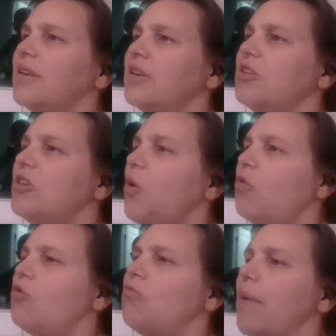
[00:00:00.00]
you're
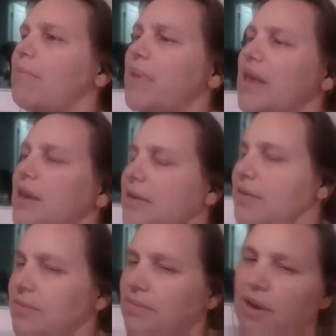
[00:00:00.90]
so grumpy.
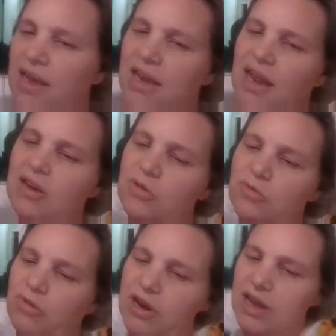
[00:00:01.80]
What can I do
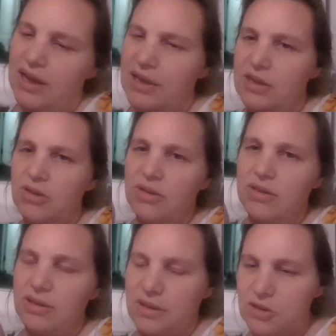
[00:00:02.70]
for you, huh?
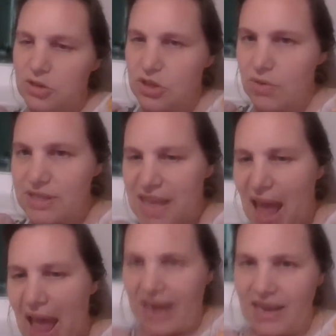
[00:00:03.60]
You're so
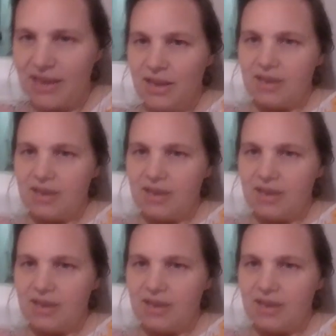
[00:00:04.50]
sad. Do